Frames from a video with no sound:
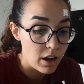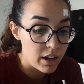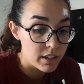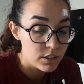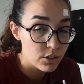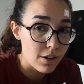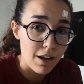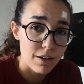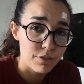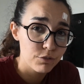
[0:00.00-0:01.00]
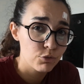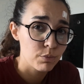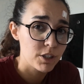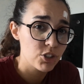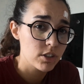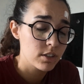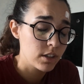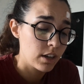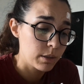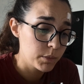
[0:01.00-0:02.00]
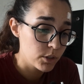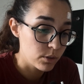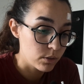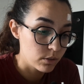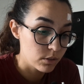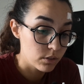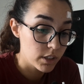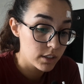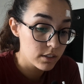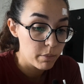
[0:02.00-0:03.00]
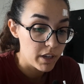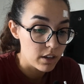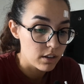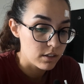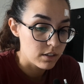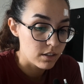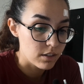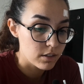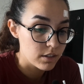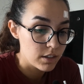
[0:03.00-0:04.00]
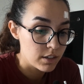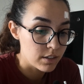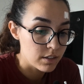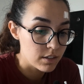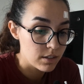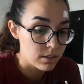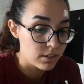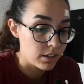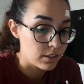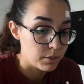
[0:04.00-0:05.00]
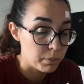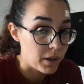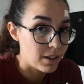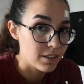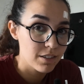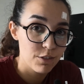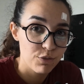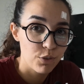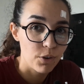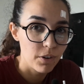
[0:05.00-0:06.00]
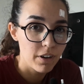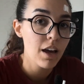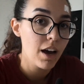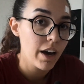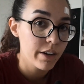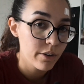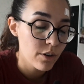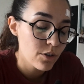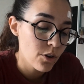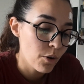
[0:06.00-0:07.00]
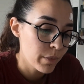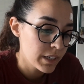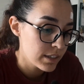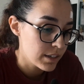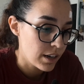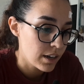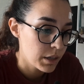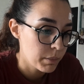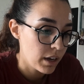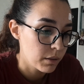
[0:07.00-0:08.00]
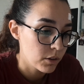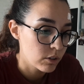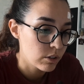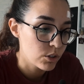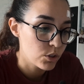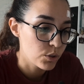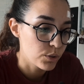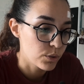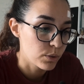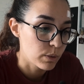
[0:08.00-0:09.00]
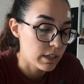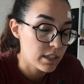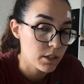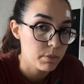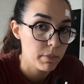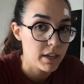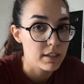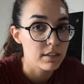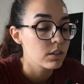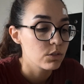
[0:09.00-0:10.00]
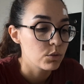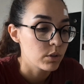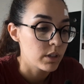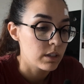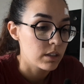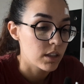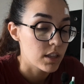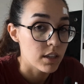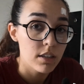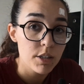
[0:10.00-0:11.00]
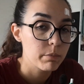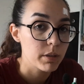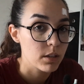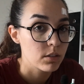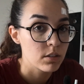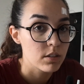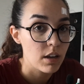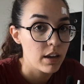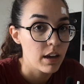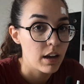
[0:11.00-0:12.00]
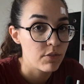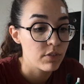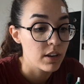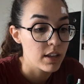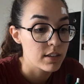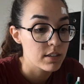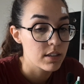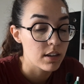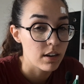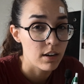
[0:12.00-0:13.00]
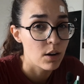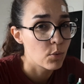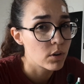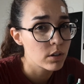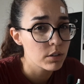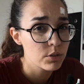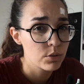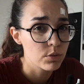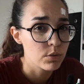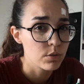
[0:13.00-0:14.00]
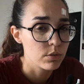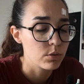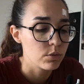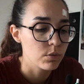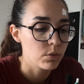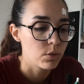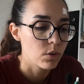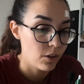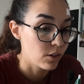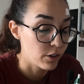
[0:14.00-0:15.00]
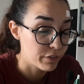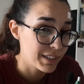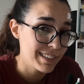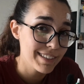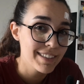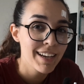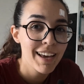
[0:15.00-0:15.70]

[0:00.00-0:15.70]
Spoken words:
I don't have too much time to do this because it's 10 past 4. I don't know how many time I'm going to spend doing this, because I have less than an hour to do all of this,